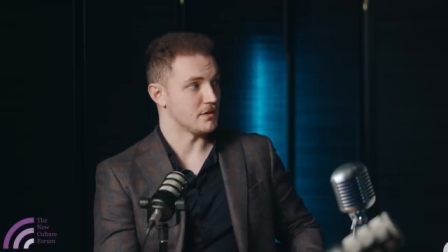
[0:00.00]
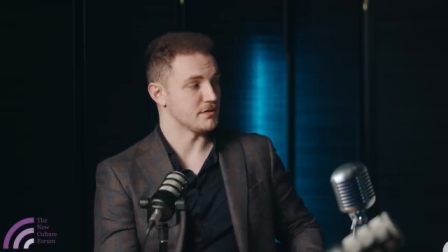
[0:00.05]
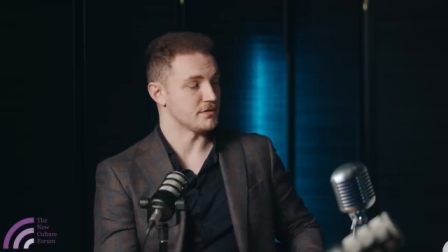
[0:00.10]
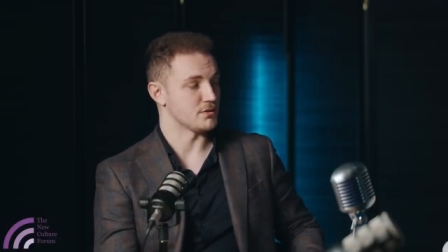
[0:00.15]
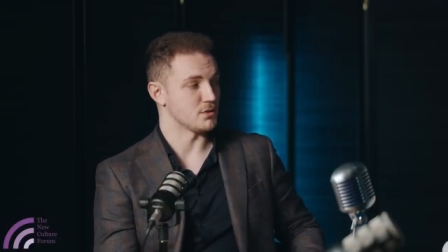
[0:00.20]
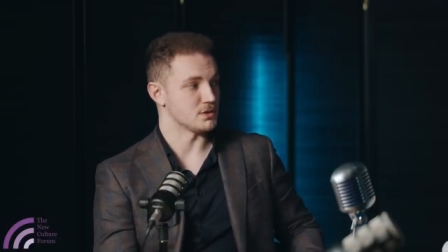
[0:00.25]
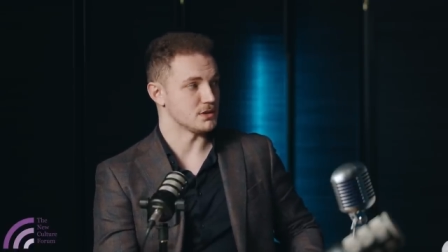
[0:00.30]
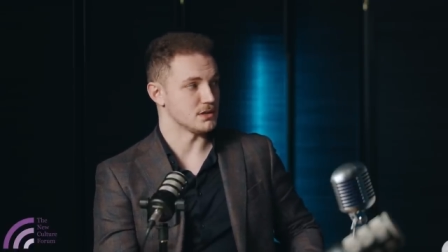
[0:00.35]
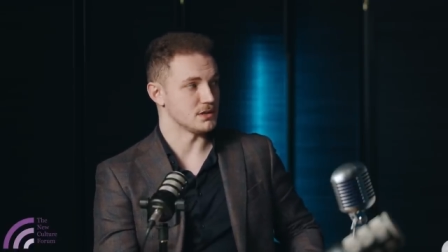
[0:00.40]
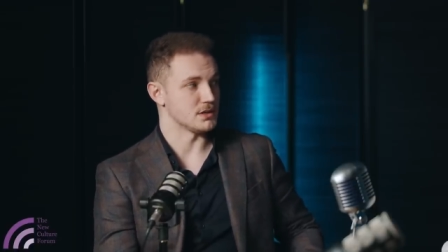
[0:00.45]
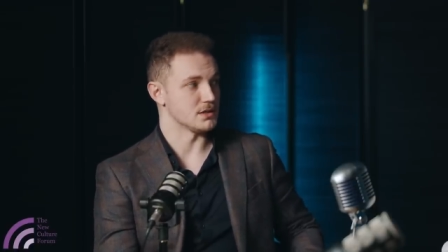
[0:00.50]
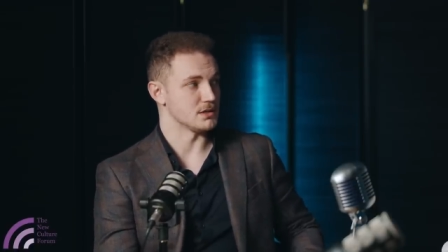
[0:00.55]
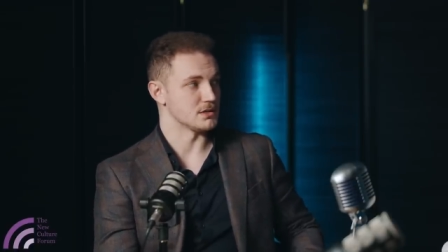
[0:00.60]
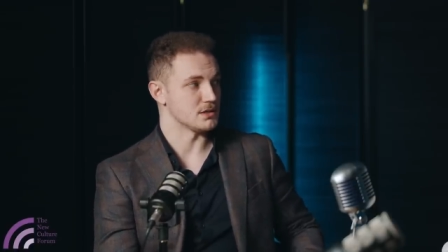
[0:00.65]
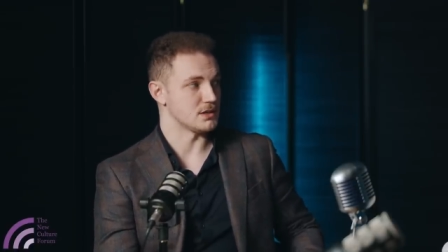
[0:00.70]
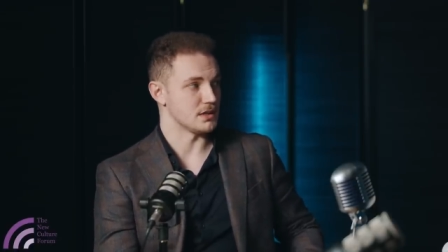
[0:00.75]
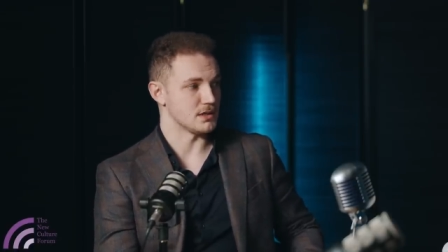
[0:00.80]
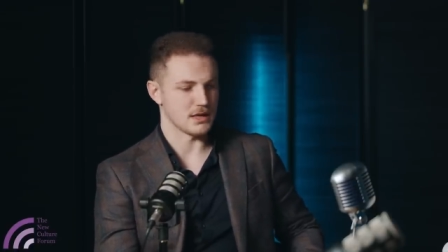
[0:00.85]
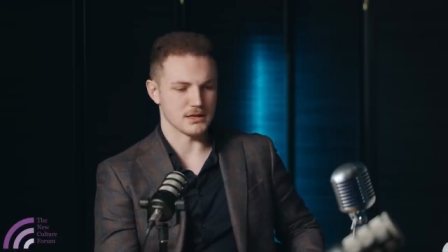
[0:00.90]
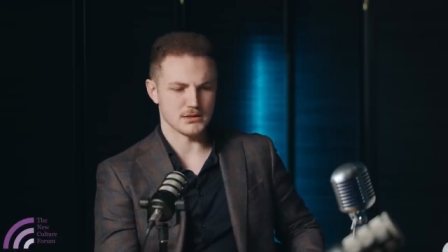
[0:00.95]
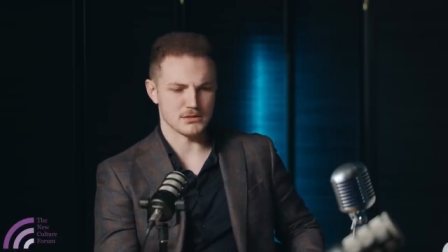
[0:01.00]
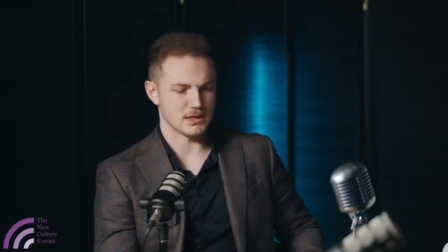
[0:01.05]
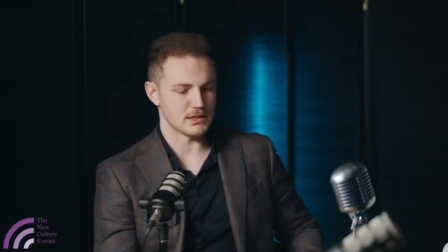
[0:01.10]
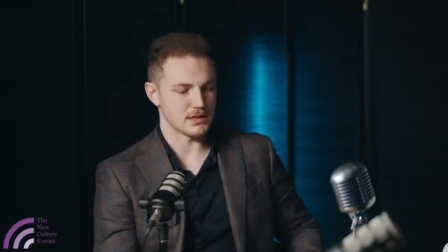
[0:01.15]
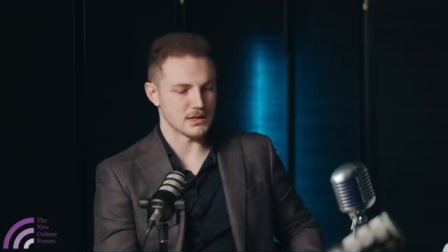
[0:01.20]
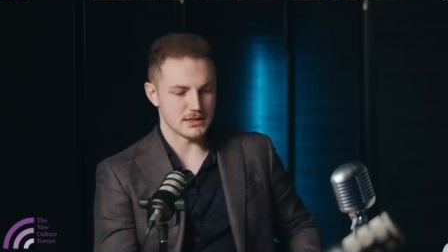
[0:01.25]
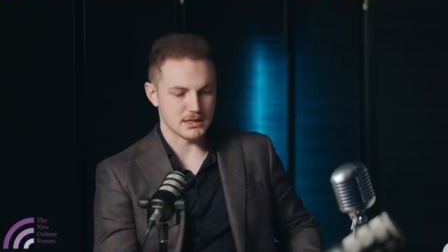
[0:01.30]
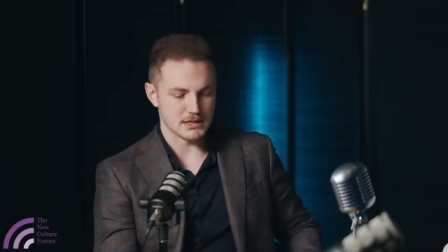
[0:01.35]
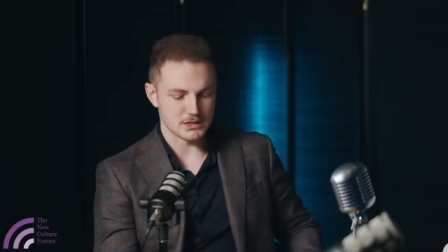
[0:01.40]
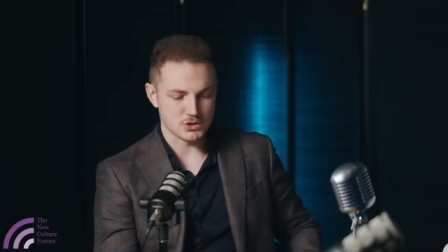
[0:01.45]
for 14 years. Like, they,
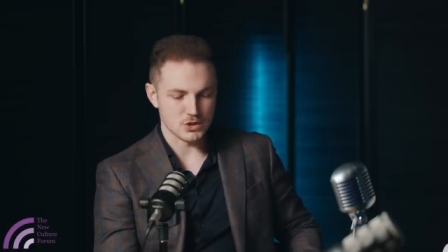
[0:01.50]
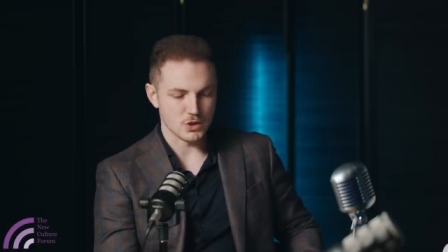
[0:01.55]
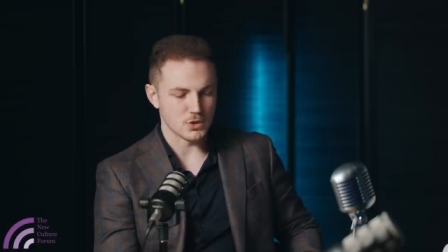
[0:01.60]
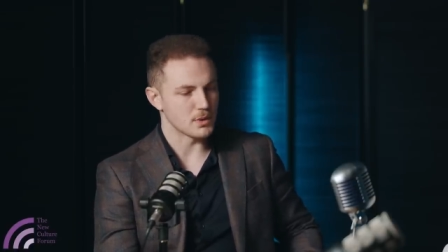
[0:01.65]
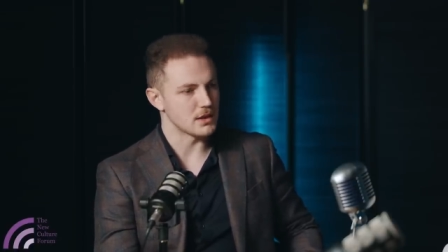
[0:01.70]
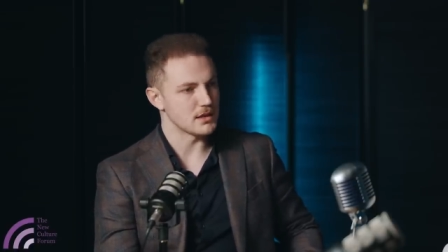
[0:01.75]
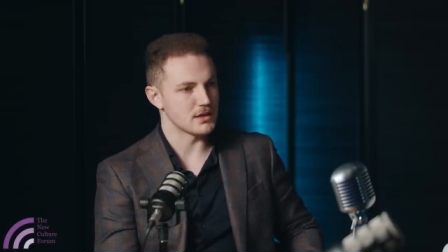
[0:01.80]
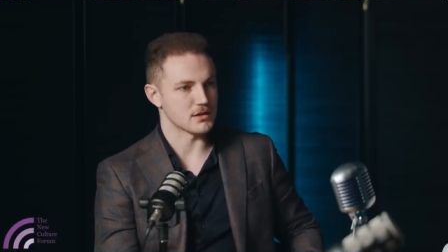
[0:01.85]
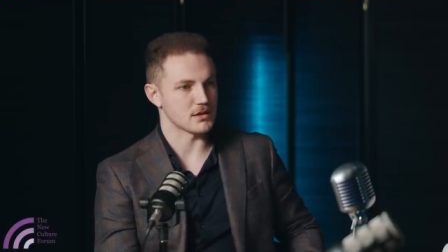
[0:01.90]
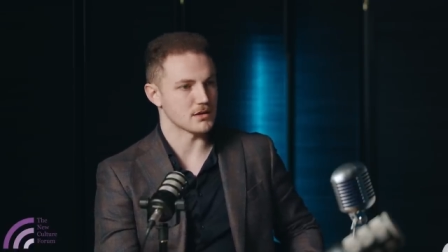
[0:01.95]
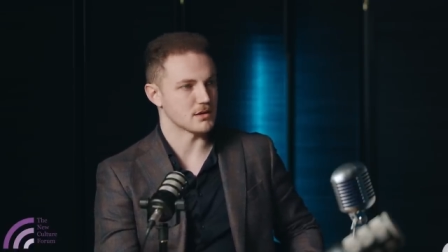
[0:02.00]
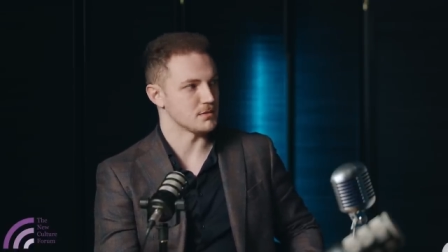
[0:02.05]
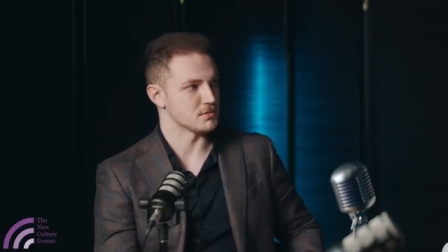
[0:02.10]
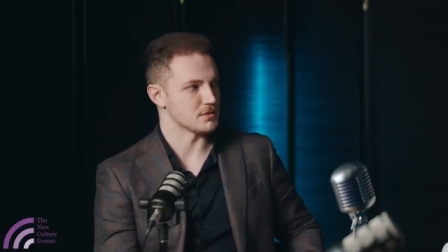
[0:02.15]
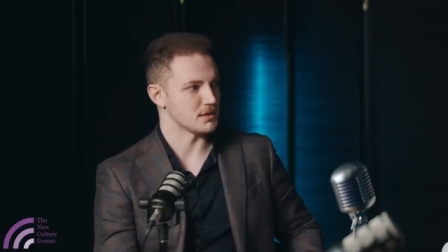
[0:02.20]
there's no way they could come